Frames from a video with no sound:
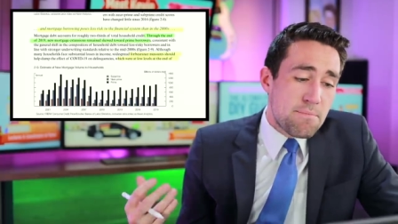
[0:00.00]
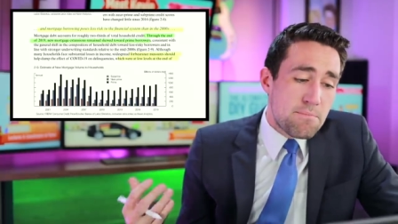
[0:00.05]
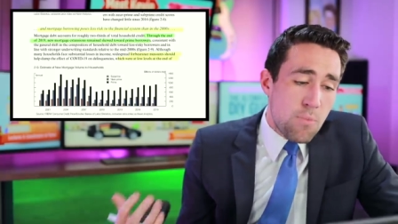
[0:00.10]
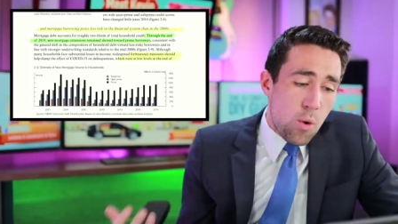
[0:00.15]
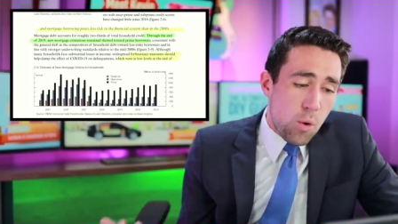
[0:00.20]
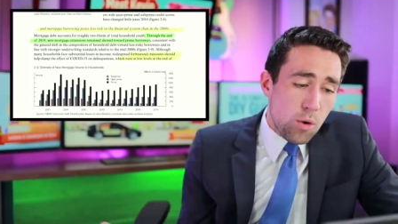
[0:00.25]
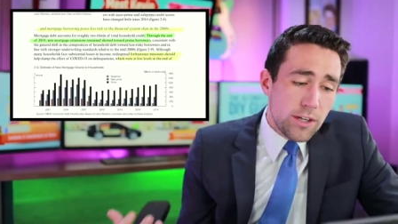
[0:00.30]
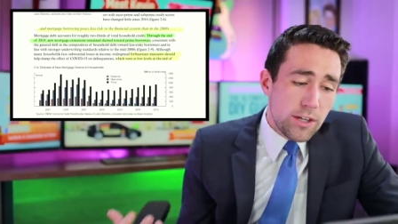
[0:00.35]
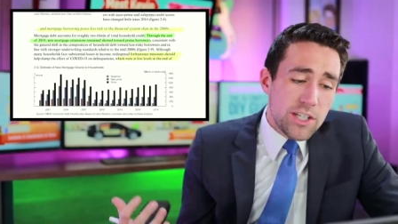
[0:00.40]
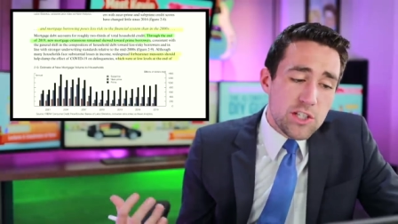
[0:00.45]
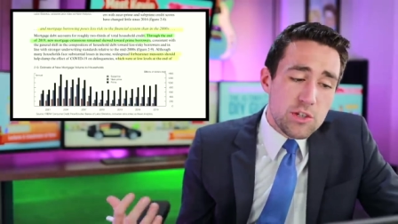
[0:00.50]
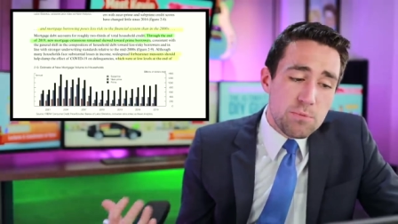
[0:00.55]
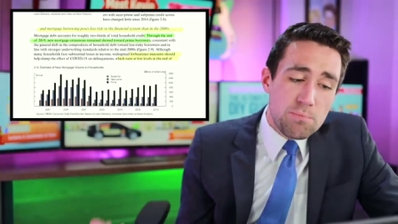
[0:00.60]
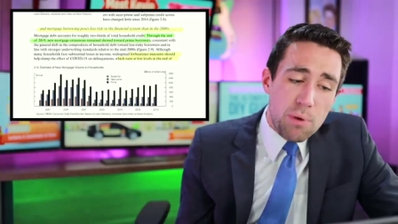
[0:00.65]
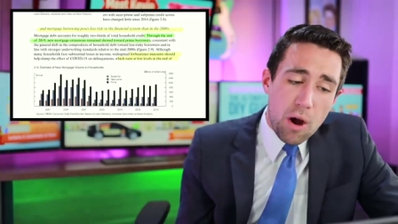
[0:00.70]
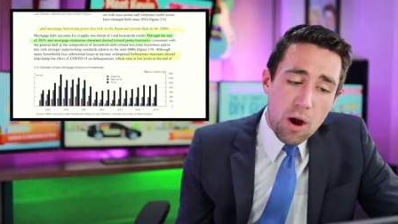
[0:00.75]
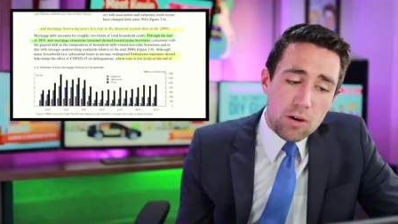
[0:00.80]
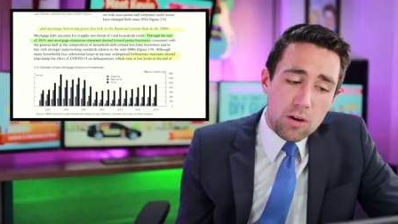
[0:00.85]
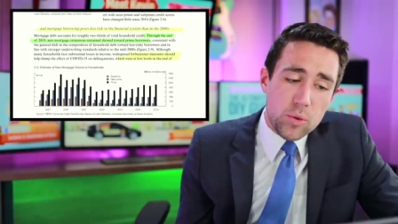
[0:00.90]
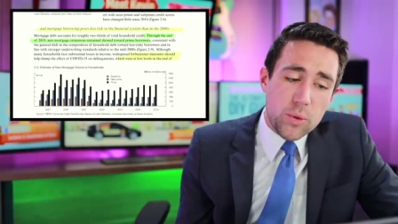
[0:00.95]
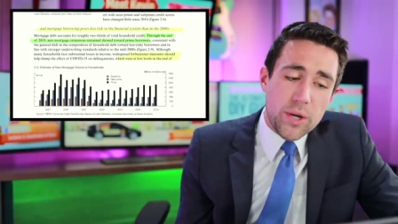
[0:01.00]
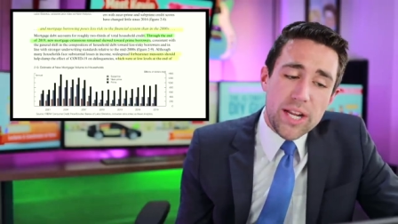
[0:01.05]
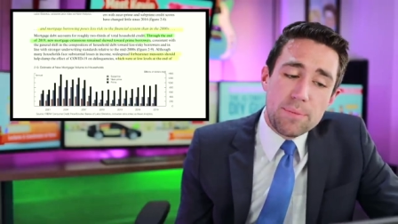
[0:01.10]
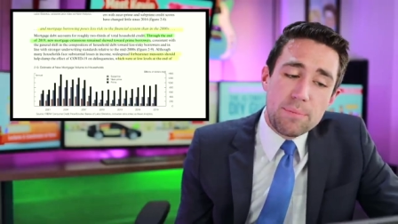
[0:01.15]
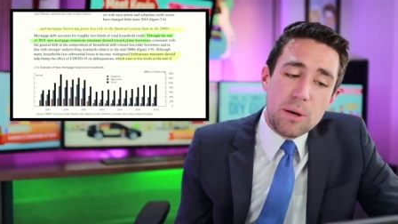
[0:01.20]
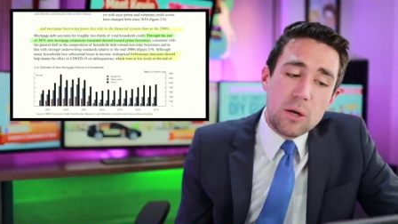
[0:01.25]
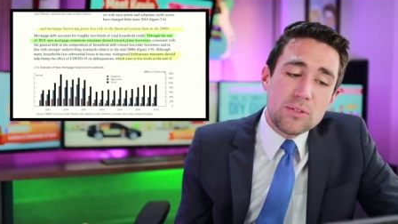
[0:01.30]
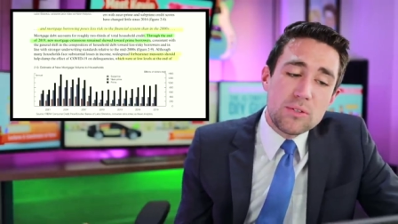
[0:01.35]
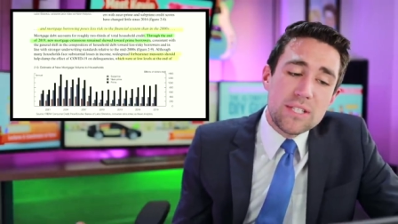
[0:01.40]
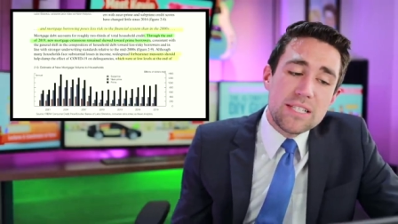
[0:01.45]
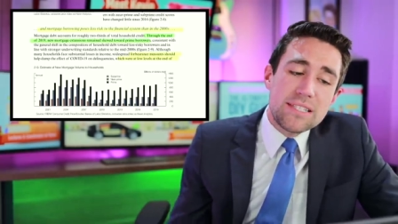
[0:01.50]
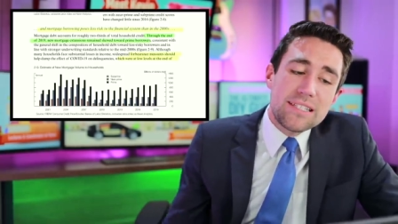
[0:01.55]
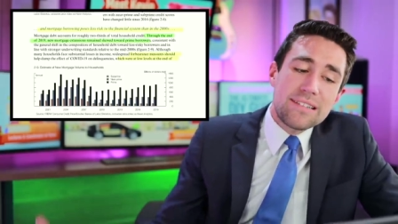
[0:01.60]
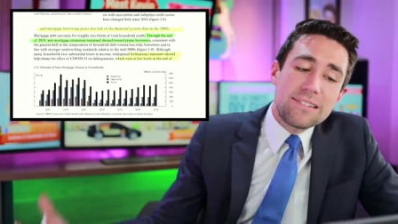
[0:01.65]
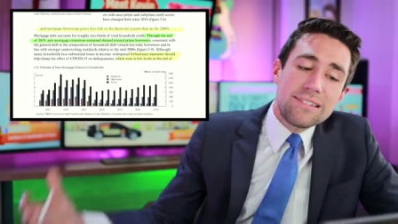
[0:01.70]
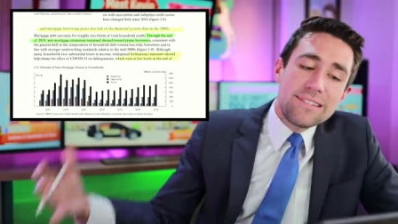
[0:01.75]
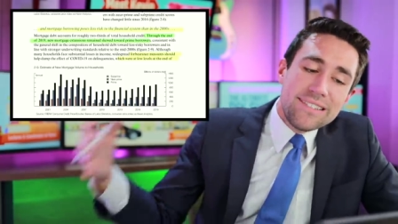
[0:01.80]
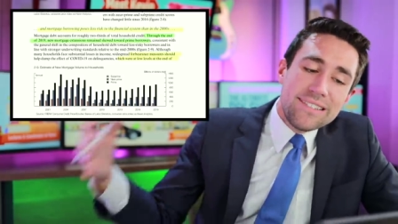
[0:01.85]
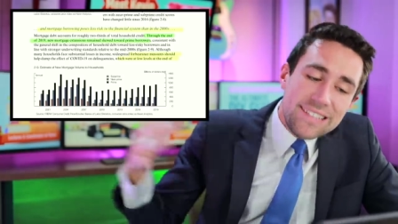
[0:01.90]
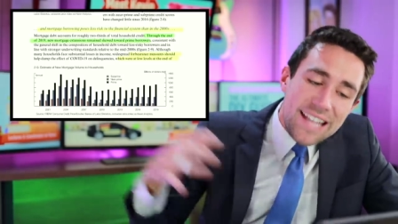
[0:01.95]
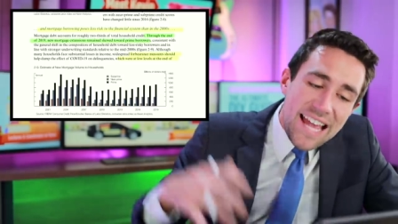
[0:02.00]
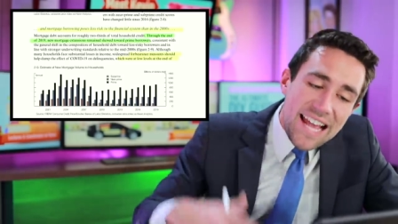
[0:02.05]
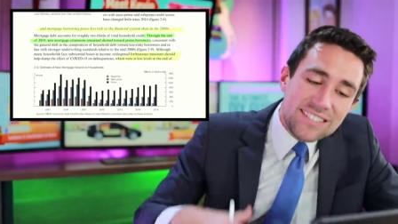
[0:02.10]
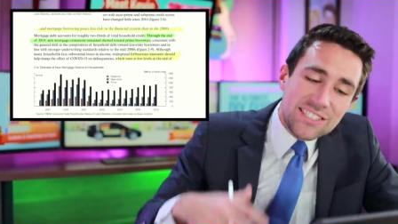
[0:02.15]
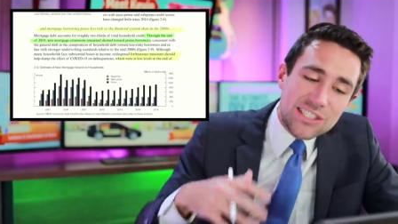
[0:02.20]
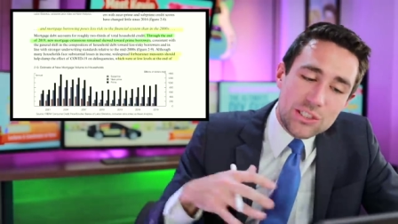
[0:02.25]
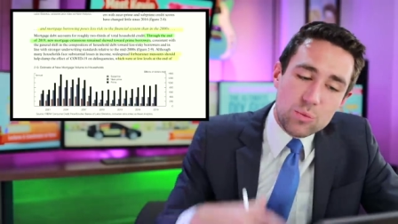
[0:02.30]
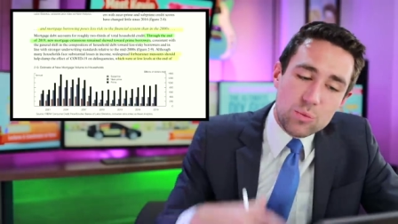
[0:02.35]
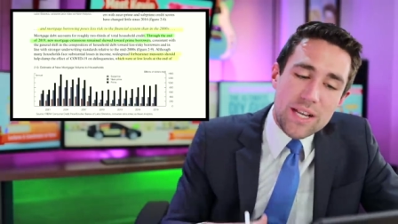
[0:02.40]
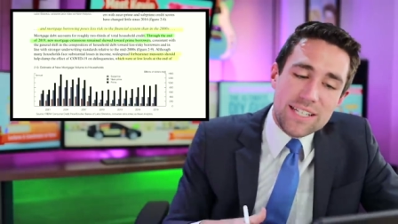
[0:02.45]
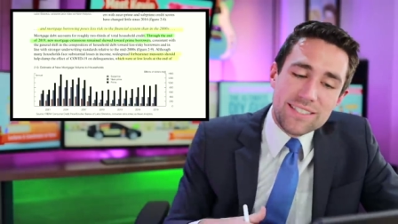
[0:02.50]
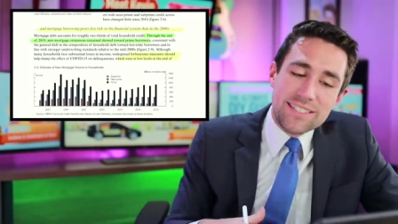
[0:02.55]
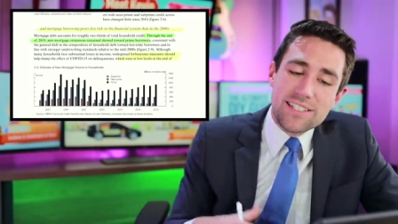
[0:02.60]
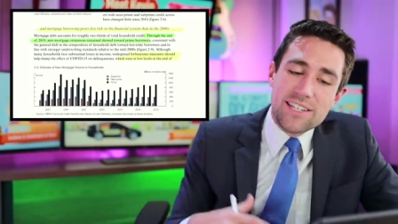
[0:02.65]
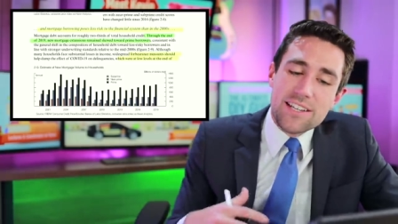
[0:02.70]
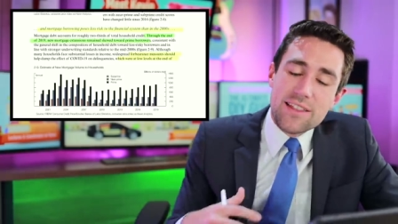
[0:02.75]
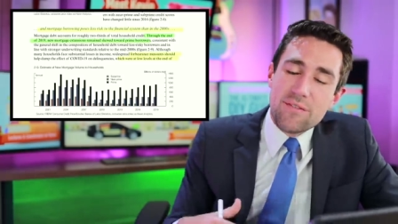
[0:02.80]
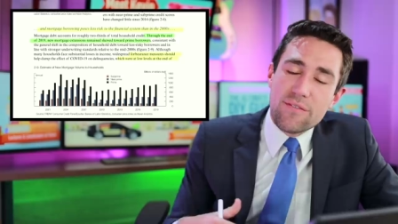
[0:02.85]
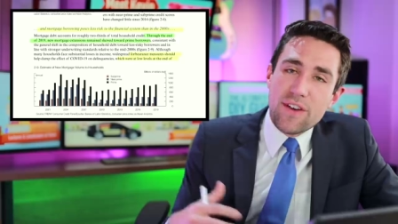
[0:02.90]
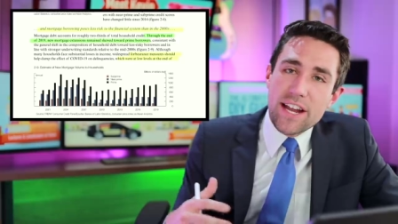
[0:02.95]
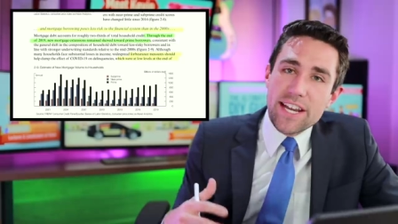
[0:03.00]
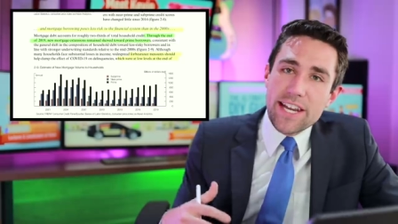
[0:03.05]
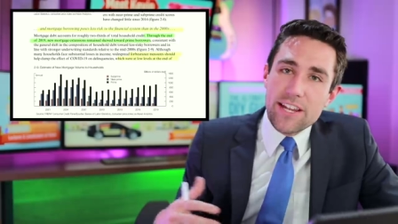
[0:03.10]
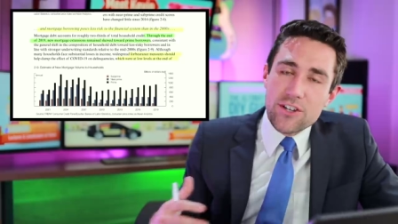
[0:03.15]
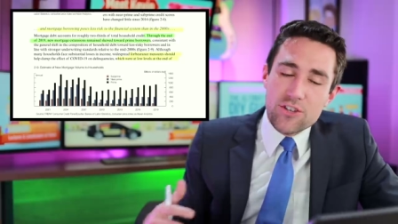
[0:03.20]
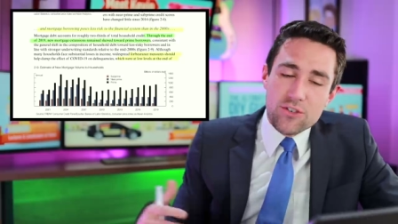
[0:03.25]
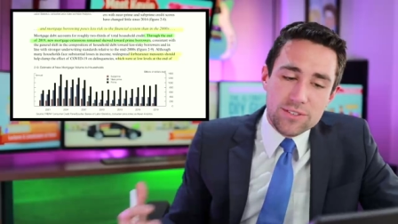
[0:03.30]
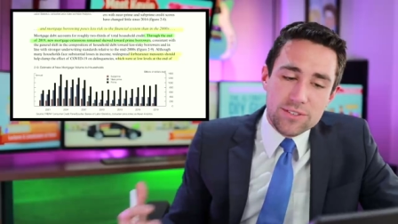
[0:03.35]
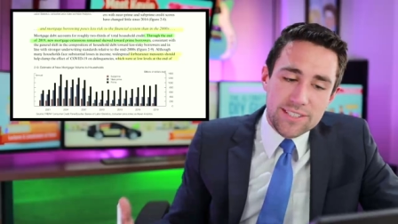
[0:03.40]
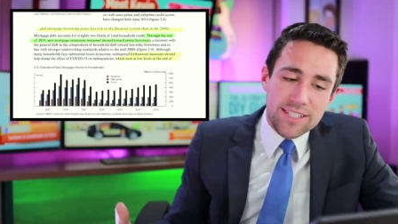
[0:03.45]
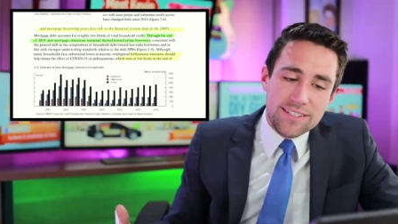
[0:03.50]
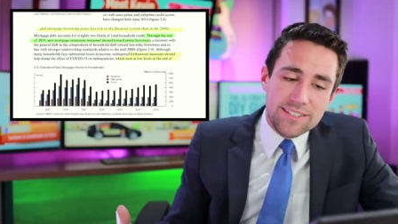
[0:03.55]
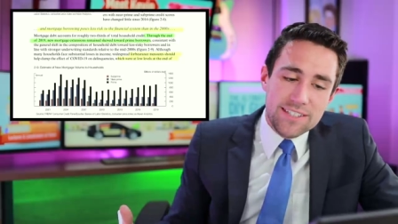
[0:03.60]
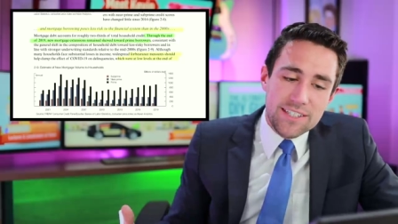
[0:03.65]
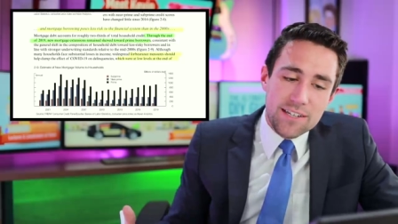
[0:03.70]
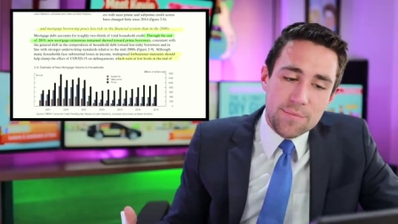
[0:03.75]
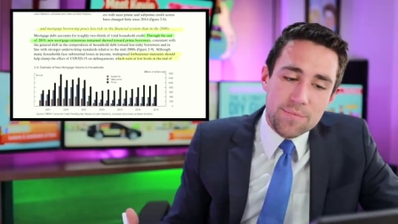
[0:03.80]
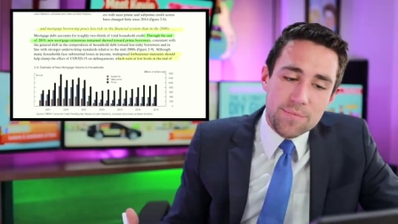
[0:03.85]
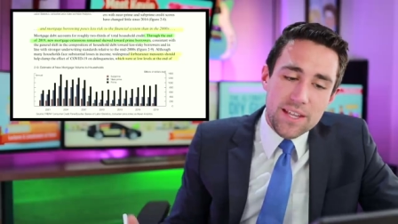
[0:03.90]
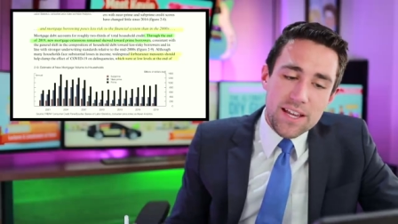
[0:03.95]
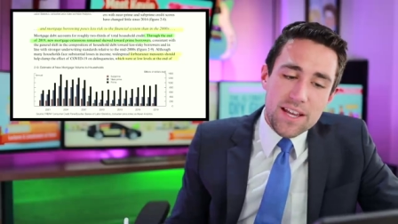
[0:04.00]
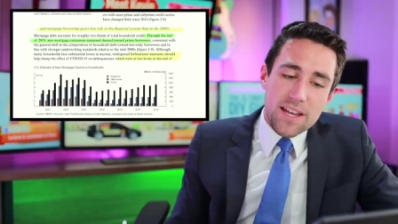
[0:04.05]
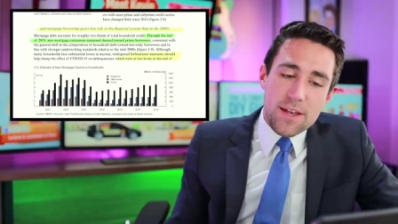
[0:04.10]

mortgage borrowing poses less risk to the financial system